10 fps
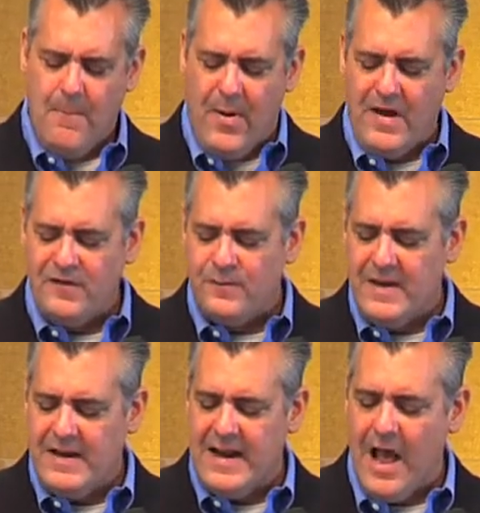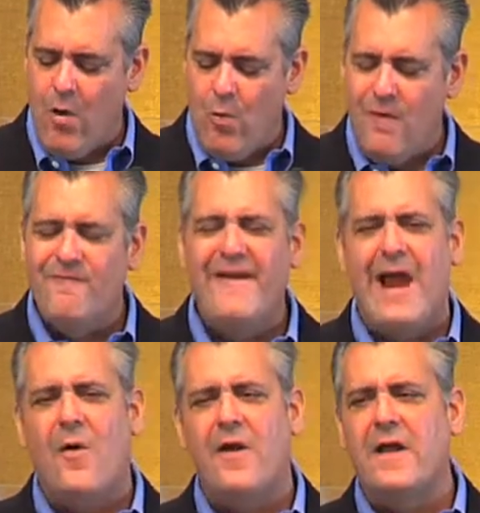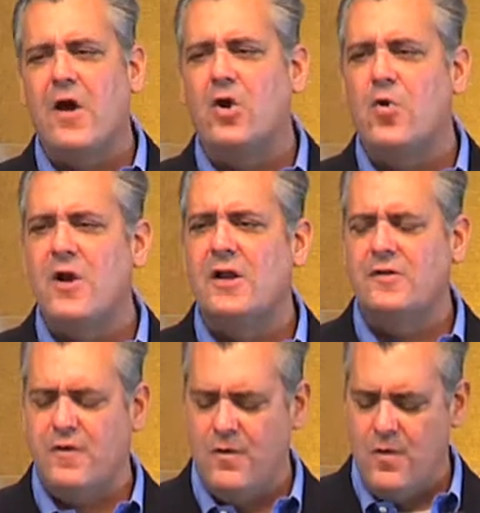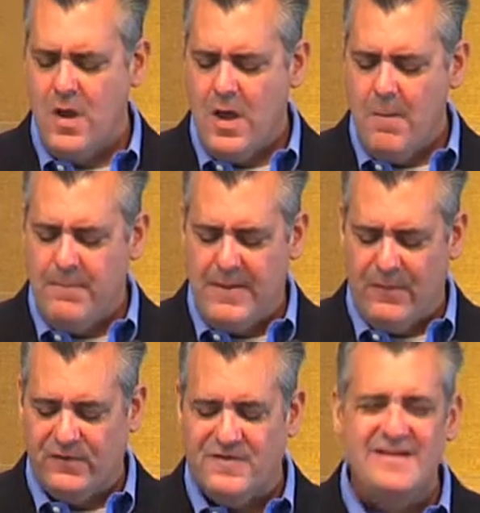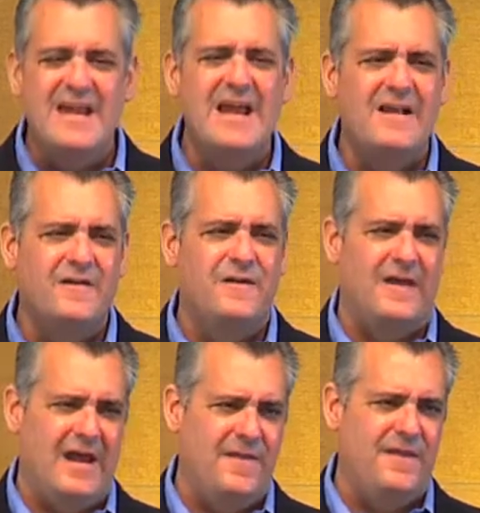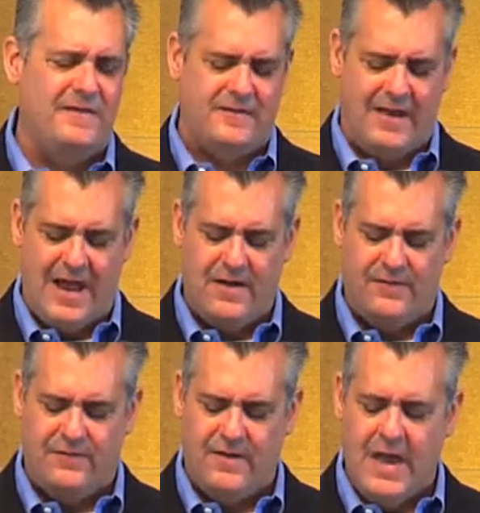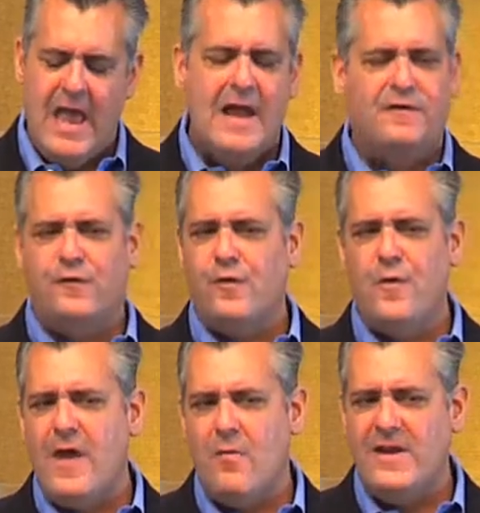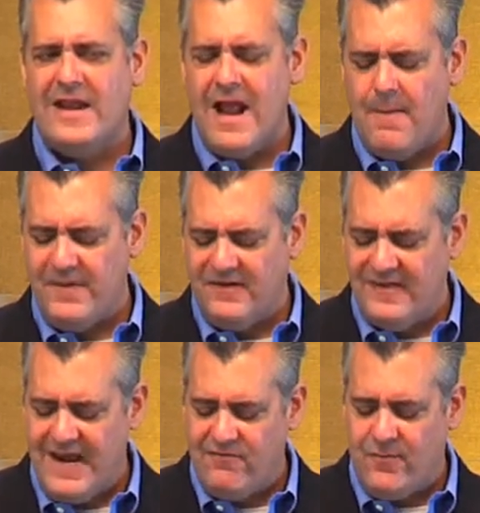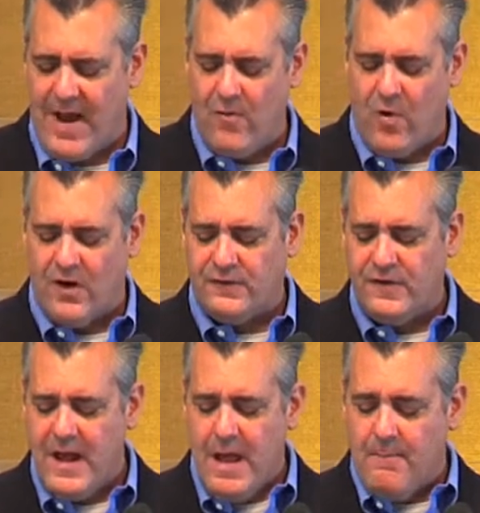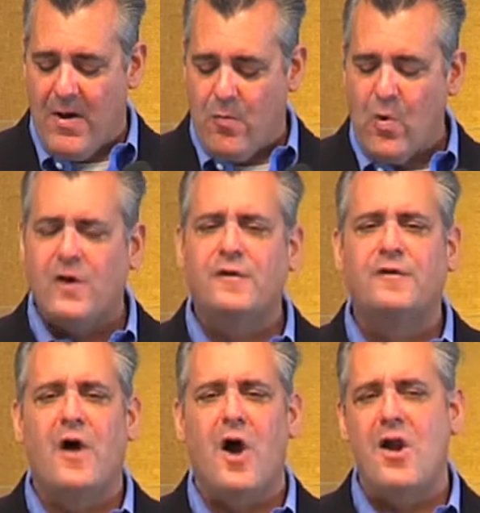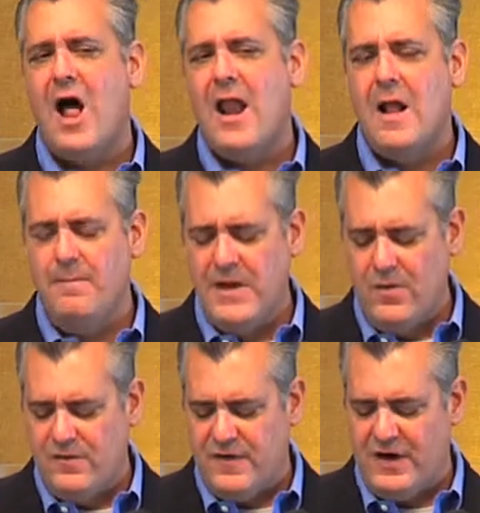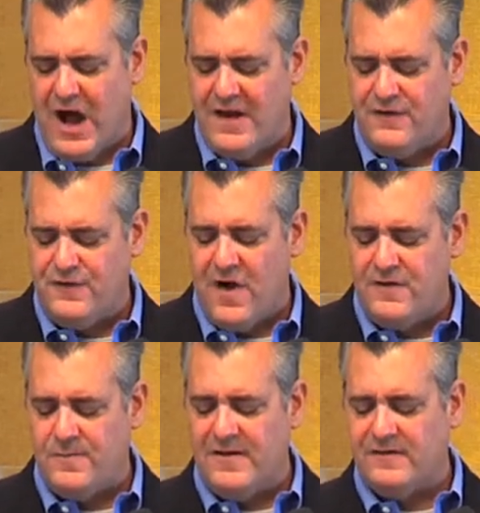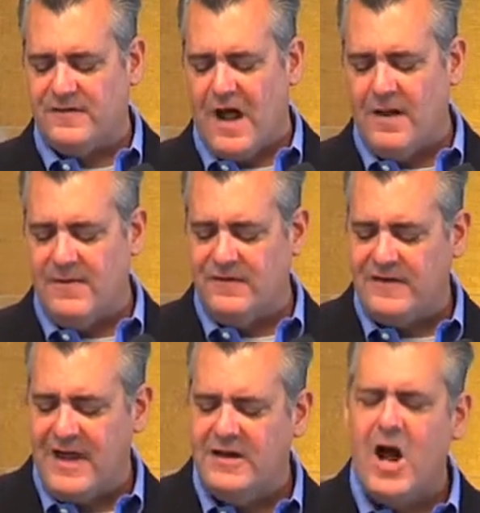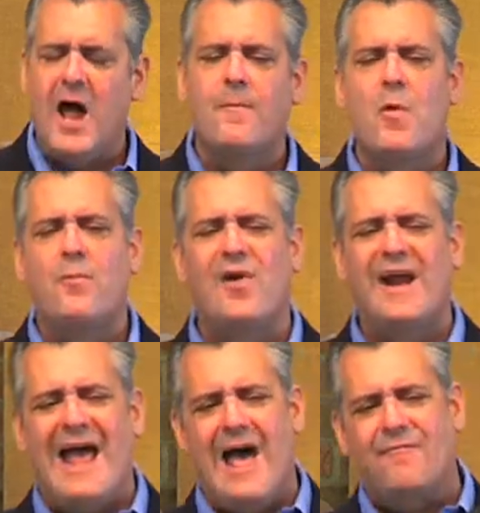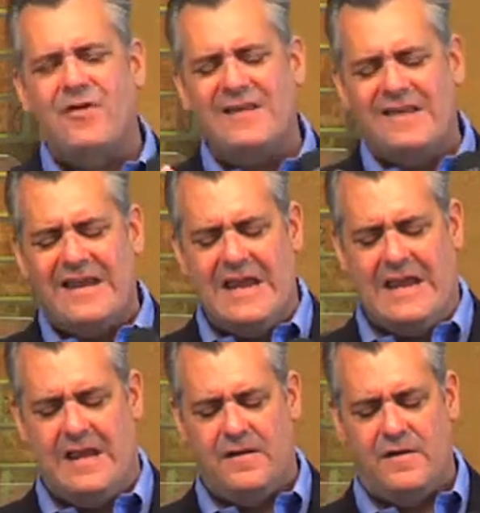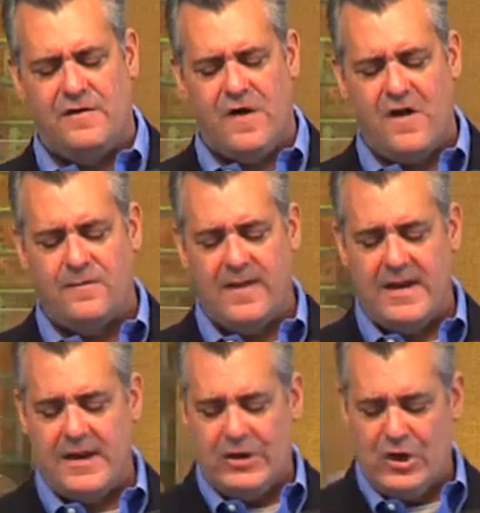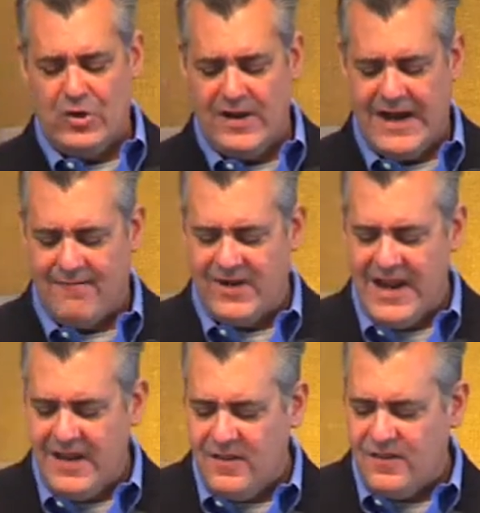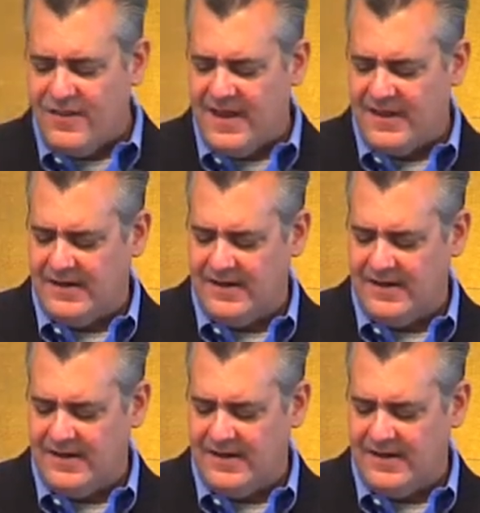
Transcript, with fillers: Punishment in hell will vary according to people's deeds in this life. It's true that we cannot be saved by works, but works are not immune to God's judgment. Solomon said, God will bring every deed into judgment, including every hidden thing,